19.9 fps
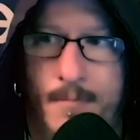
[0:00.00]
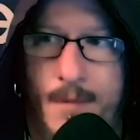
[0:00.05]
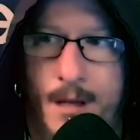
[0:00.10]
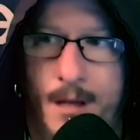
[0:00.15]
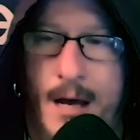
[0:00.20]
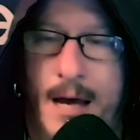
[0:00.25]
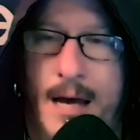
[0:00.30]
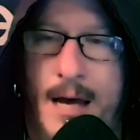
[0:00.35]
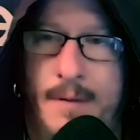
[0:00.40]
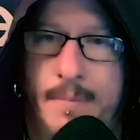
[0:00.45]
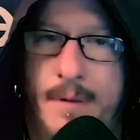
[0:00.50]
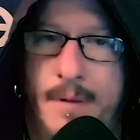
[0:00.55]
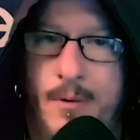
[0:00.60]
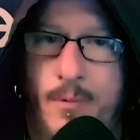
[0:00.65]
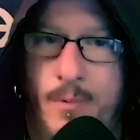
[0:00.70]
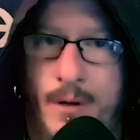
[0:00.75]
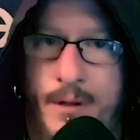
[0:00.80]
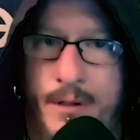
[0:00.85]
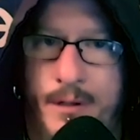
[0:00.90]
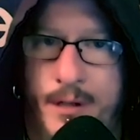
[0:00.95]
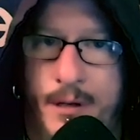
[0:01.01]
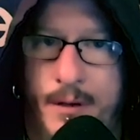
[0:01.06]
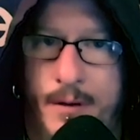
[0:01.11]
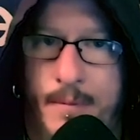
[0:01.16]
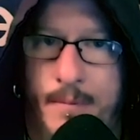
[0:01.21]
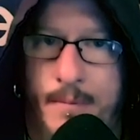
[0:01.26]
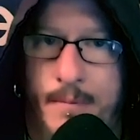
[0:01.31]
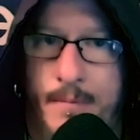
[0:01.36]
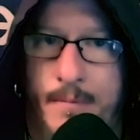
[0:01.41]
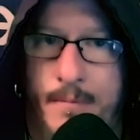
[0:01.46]
i had to be the one
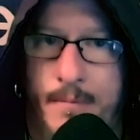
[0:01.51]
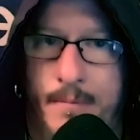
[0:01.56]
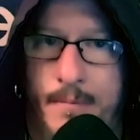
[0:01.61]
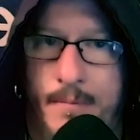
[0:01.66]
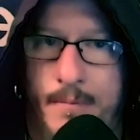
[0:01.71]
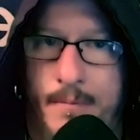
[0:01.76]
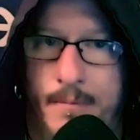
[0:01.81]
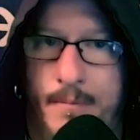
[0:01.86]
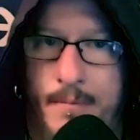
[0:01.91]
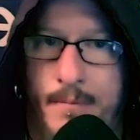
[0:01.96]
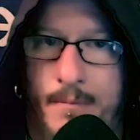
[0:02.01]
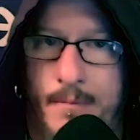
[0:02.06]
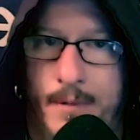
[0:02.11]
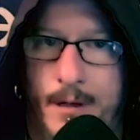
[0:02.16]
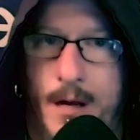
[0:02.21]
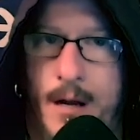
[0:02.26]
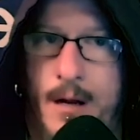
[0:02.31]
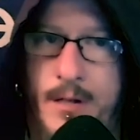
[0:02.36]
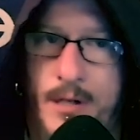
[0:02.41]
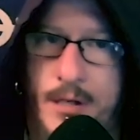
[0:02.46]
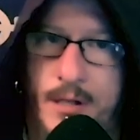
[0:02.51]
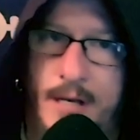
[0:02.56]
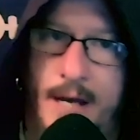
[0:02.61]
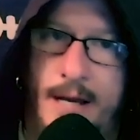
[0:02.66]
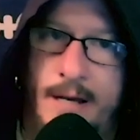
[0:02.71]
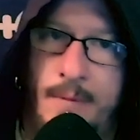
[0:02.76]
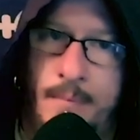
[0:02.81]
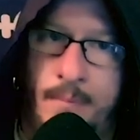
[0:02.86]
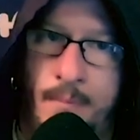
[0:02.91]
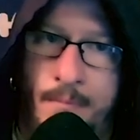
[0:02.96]
to kind of just
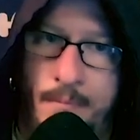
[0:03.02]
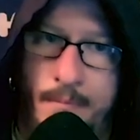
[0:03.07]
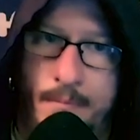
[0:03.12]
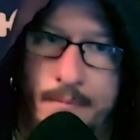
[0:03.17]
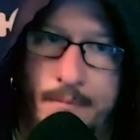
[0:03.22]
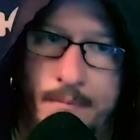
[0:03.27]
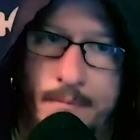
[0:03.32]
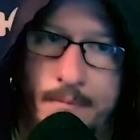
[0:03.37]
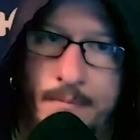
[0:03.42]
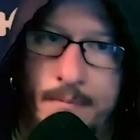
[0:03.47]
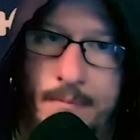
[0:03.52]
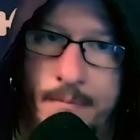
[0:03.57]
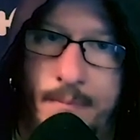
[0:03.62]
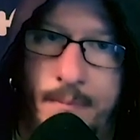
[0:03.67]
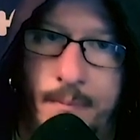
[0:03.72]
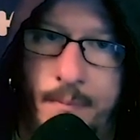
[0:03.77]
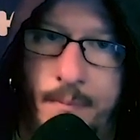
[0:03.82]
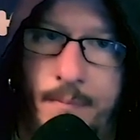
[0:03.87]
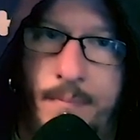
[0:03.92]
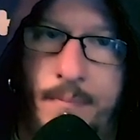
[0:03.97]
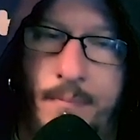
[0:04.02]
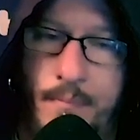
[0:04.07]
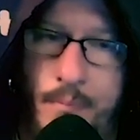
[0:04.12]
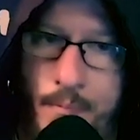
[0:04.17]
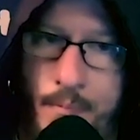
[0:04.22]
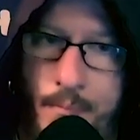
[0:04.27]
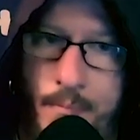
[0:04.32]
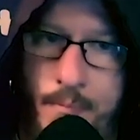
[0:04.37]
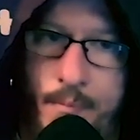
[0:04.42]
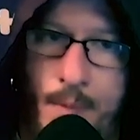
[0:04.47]
take him
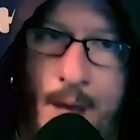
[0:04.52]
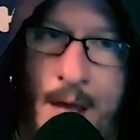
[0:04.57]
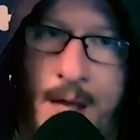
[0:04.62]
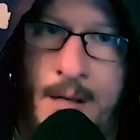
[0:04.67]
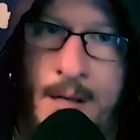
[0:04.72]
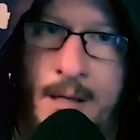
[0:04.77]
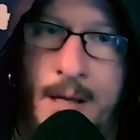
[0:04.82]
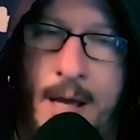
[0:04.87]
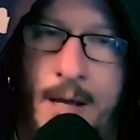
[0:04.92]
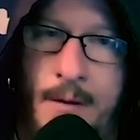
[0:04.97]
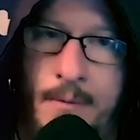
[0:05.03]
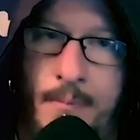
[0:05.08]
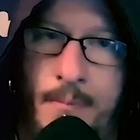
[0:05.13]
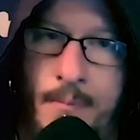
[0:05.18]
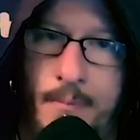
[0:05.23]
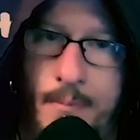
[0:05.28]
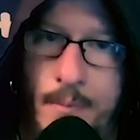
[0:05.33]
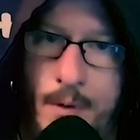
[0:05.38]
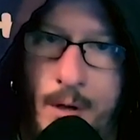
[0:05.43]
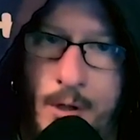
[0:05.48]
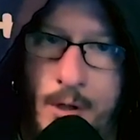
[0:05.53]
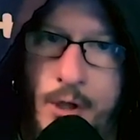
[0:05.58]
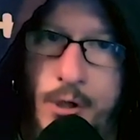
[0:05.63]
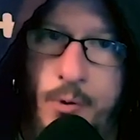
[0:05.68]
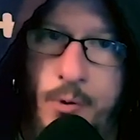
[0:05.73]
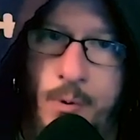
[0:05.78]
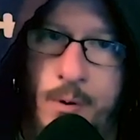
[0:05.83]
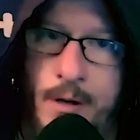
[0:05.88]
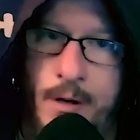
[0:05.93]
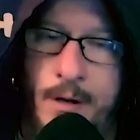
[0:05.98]
and and
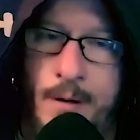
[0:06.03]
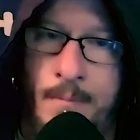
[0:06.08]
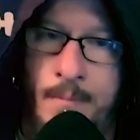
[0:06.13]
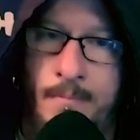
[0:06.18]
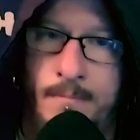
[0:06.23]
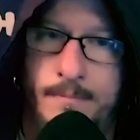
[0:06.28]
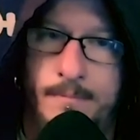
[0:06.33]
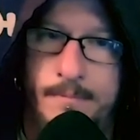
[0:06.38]
assure him